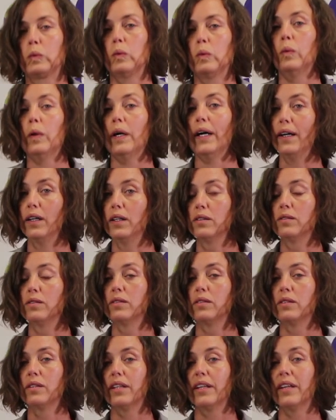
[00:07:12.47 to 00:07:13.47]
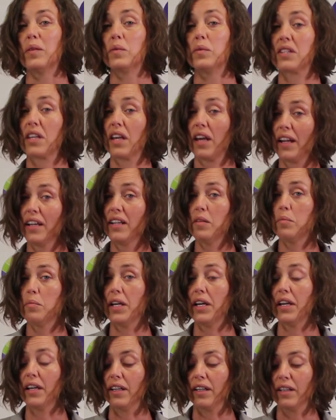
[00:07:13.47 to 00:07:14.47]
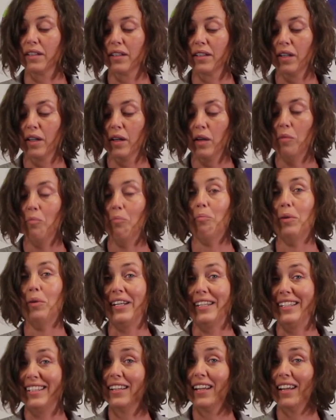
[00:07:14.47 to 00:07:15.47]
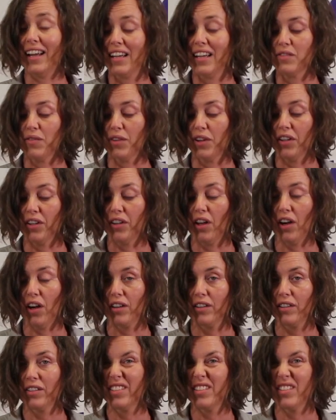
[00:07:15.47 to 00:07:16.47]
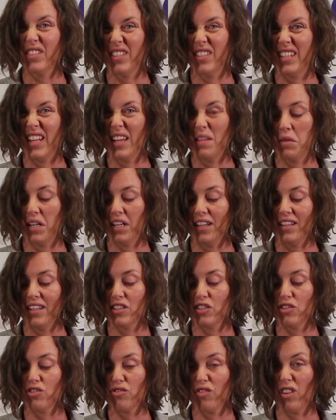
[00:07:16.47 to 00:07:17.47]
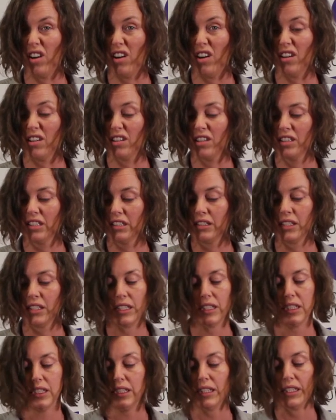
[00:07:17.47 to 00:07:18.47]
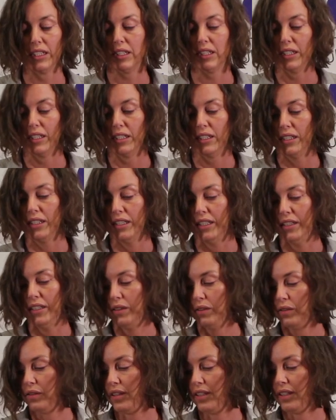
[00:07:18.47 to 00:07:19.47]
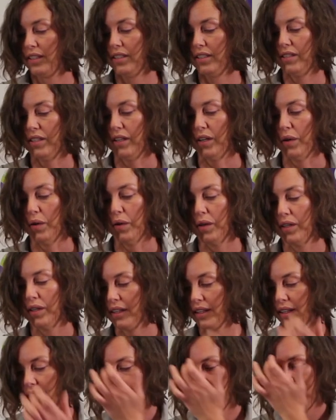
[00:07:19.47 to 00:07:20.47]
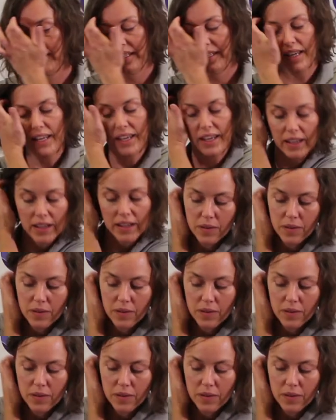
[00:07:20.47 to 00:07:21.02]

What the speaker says: Well, it was kind of big, but it didn't last very long. So does that mean it's strong? I don't think so. Let's see.